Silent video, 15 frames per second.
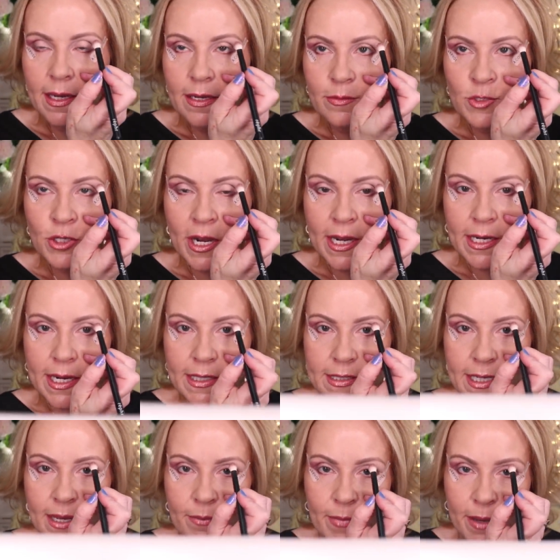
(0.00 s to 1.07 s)
I'm trying not
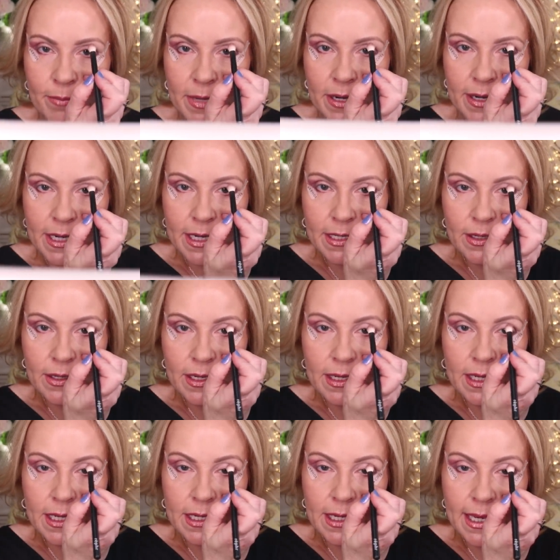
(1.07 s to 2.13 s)
to get my mirror in,
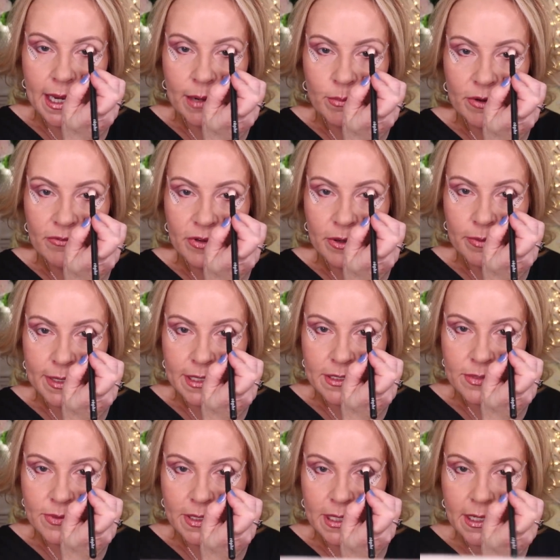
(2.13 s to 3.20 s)
in camera view, but
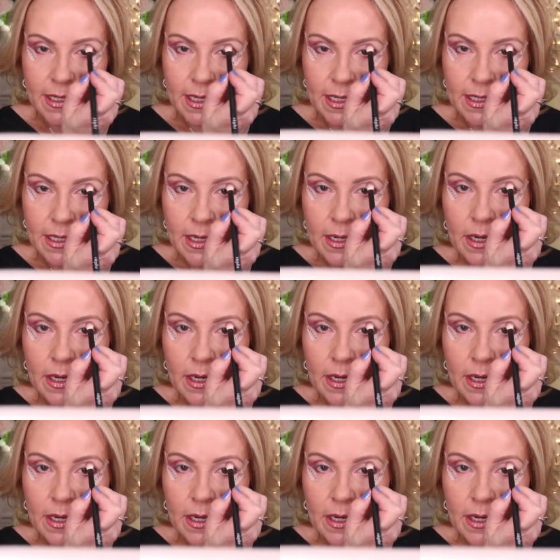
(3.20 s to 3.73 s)
it's really hard.